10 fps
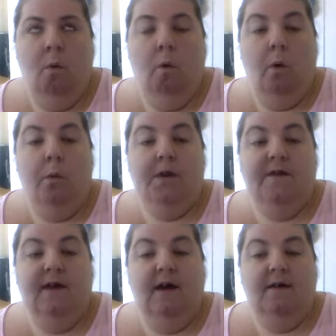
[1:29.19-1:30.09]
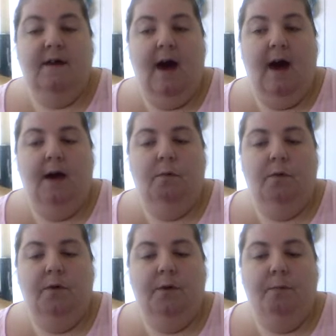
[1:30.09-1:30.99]
What I would say is I
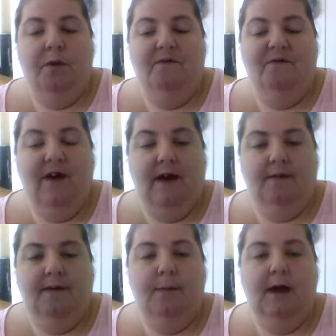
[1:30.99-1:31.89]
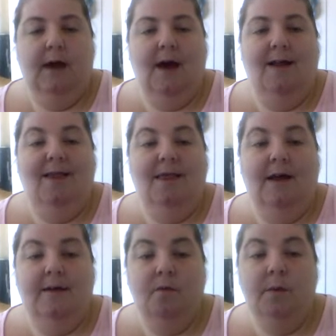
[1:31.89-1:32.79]
would prefer to pay a
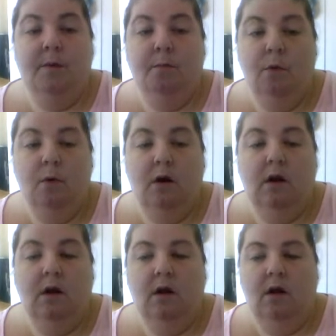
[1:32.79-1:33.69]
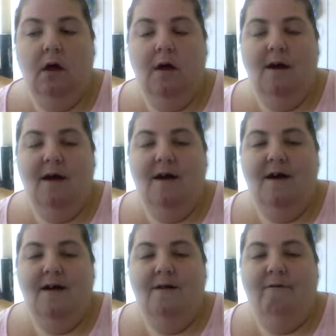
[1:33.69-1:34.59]
little bit more
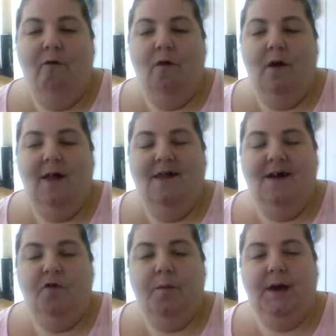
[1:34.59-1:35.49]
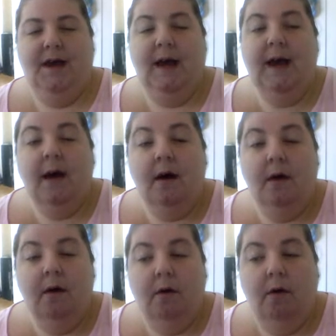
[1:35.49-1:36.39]
for a little bit
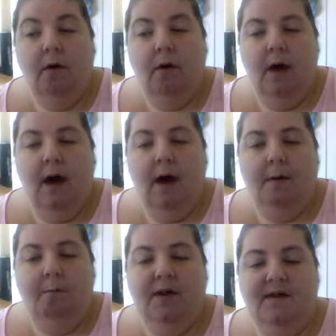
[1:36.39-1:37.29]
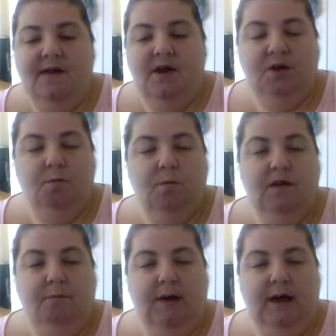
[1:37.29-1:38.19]
care and precision when
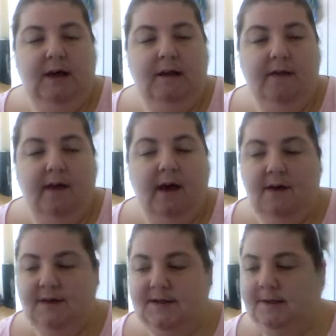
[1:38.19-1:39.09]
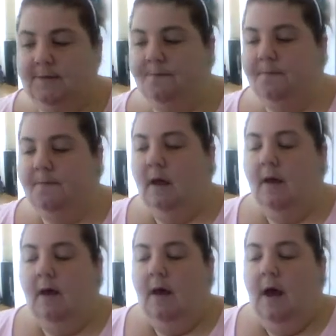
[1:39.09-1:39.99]
they're making things.
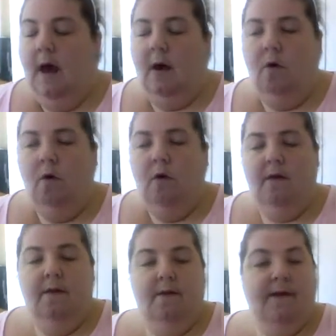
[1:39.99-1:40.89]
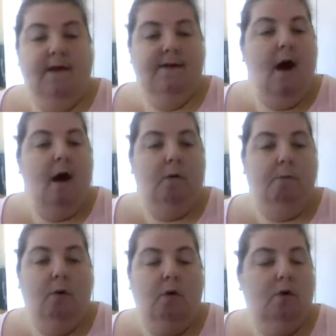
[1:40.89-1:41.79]
I got this hat
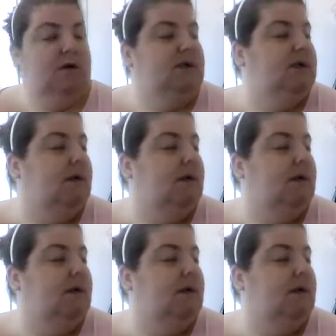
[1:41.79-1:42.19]
box,